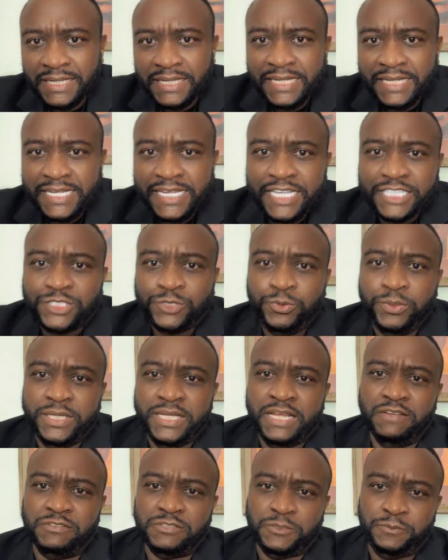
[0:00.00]
History
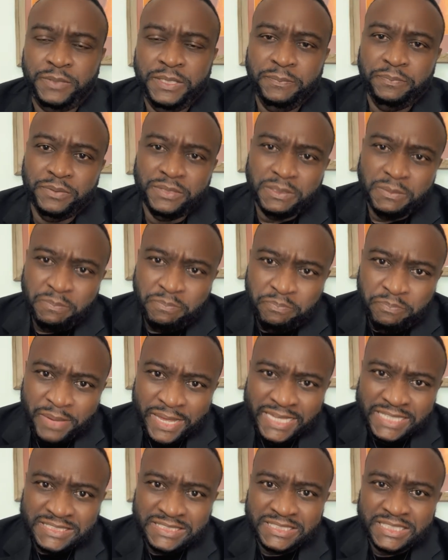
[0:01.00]
gives people the
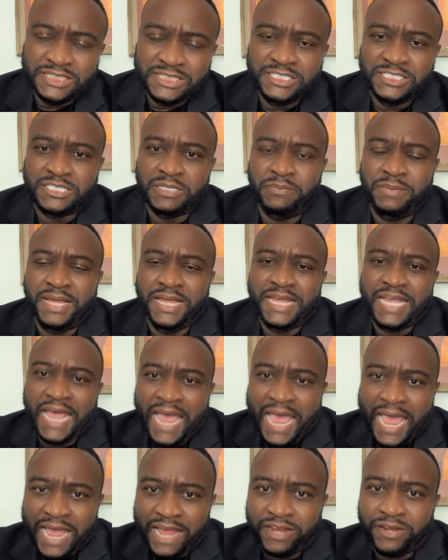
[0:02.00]
basis to make
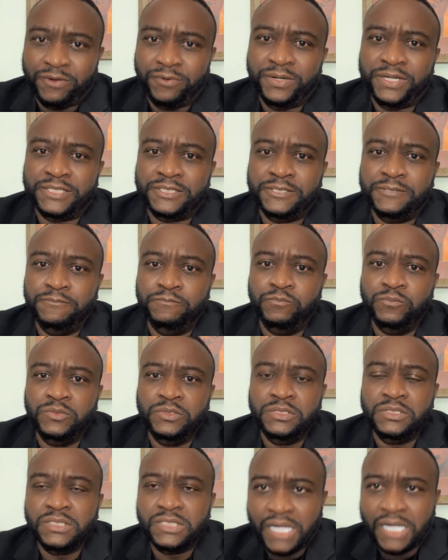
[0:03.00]
accurate,
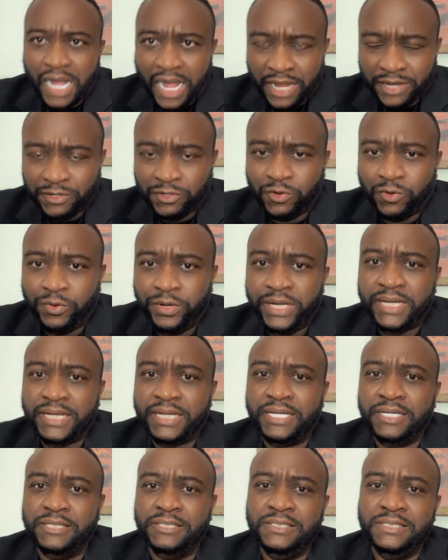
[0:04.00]

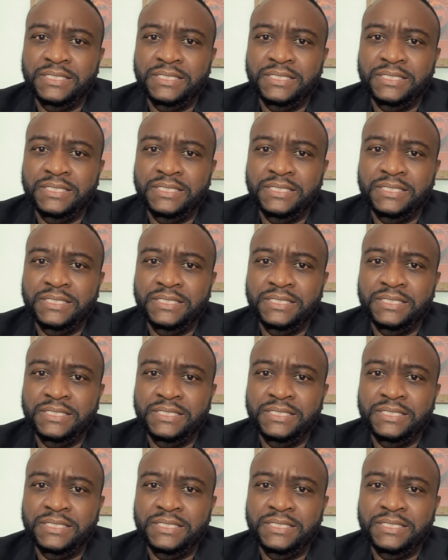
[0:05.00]
concrete,